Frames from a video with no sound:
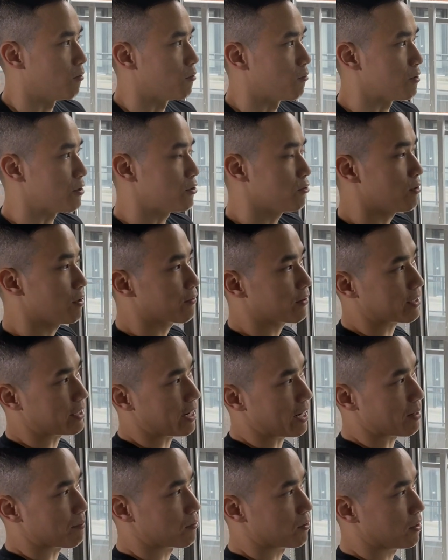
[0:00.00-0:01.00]
We do have a
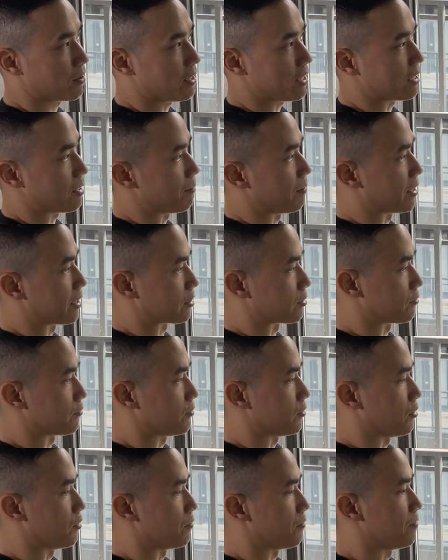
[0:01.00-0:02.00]
camera and a
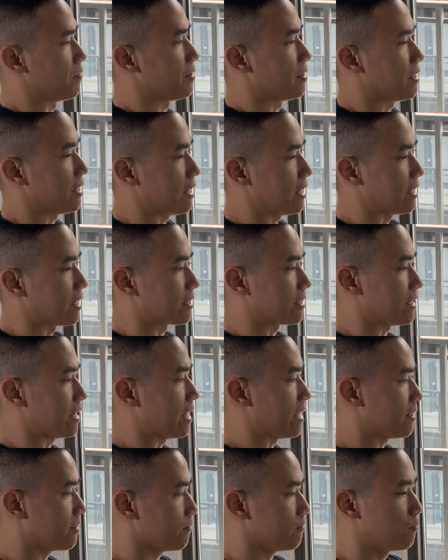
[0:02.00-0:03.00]
microphone. And at the
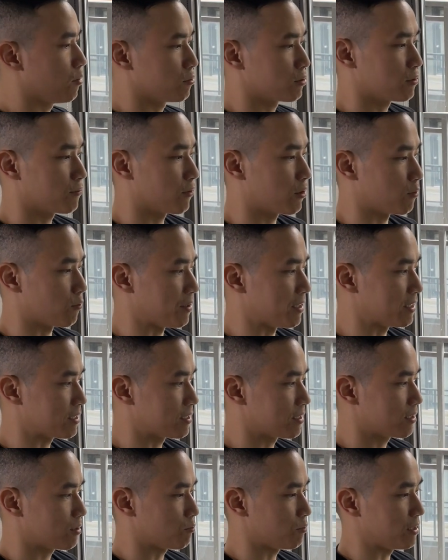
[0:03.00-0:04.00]
end of most of our
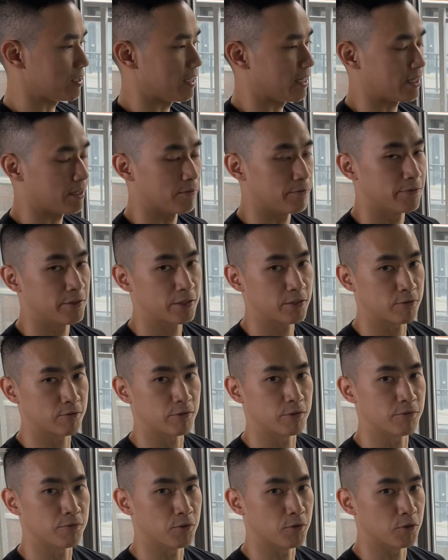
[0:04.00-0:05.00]
races, we take a
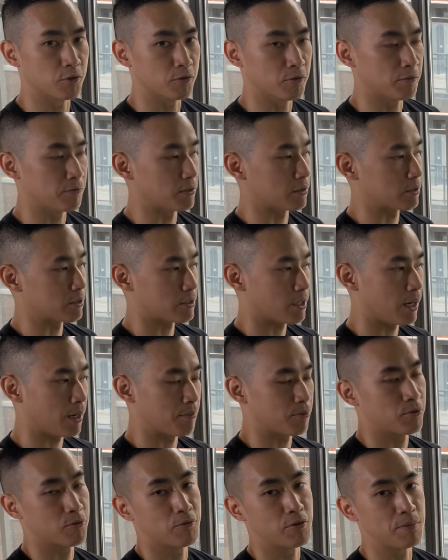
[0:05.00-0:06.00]
victory photo of the top
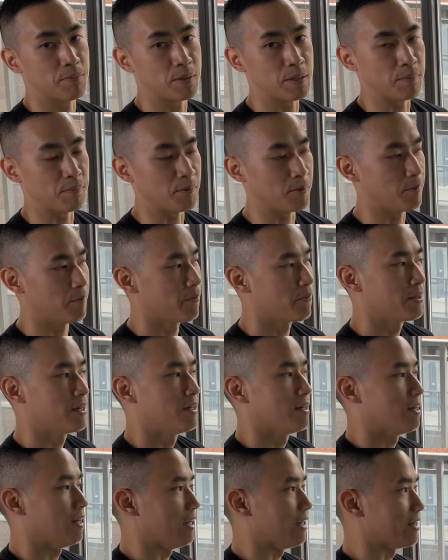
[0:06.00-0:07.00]
3 people.
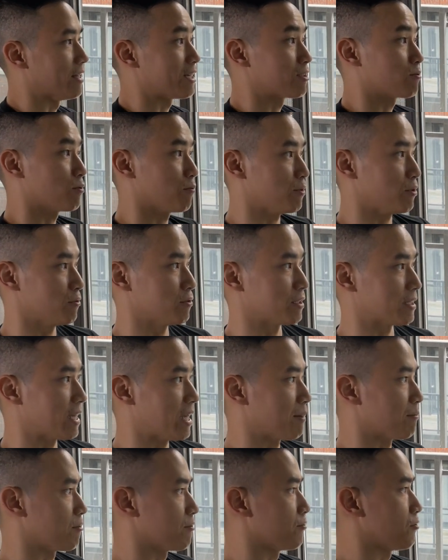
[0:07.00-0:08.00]
And that's what we use the
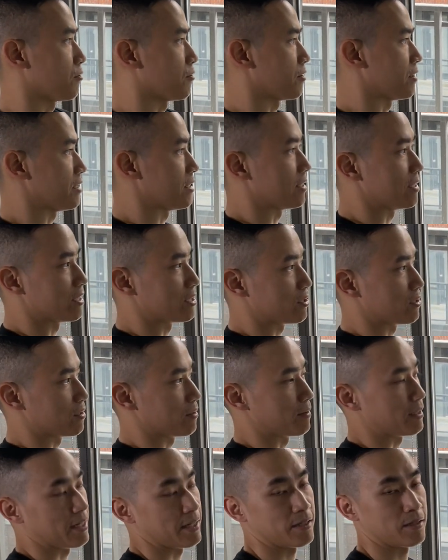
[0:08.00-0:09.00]
camera for, in addition to
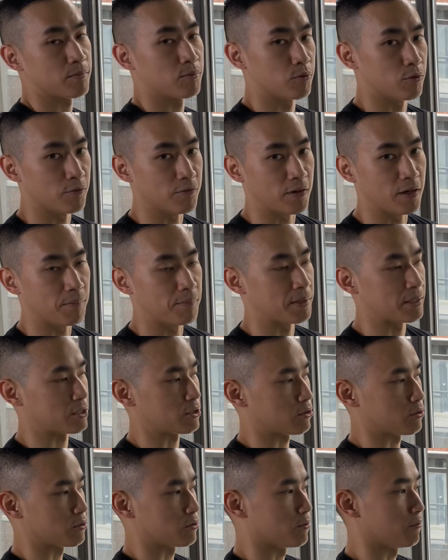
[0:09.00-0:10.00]
taking a profile
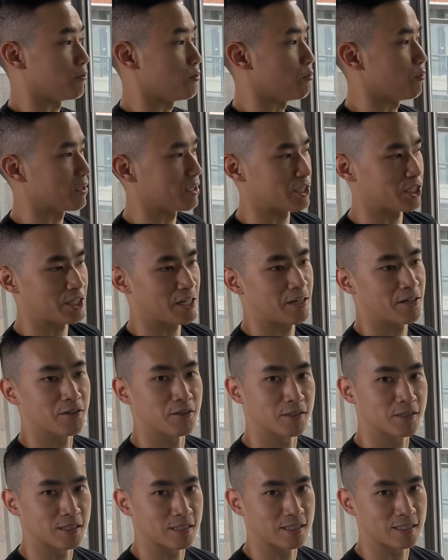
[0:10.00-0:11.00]
picture. So if you want to share your
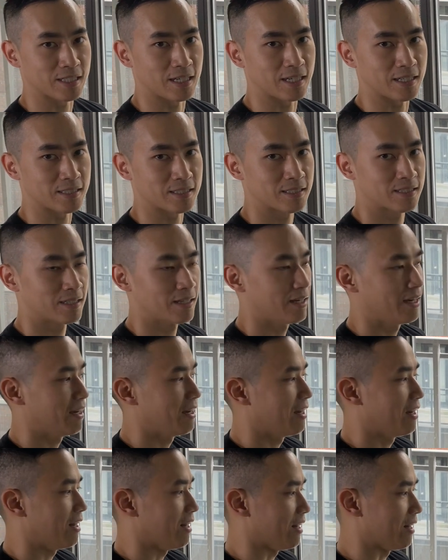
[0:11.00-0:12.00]
success,
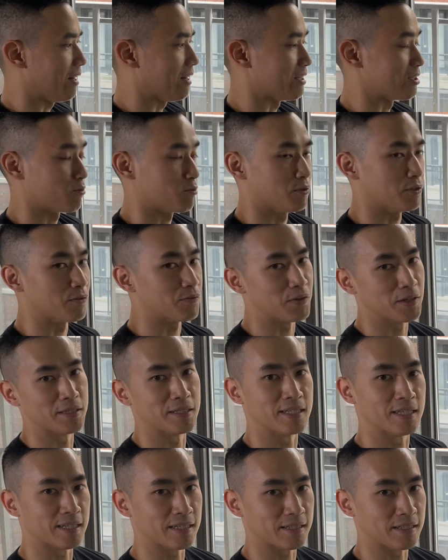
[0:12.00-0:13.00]
it's really fun
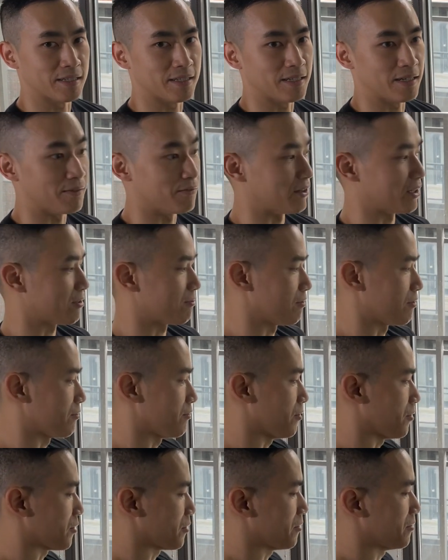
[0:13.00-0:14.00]
to take a victory
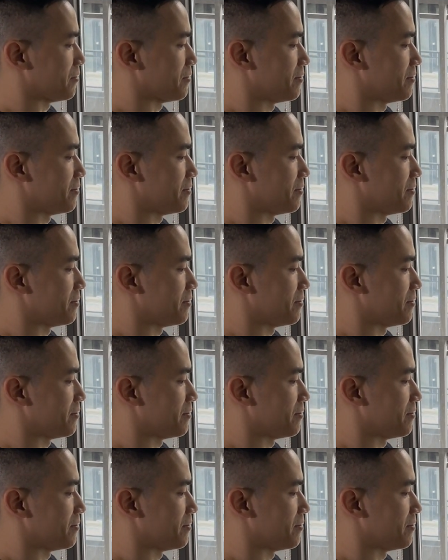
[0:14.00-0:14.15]
photo.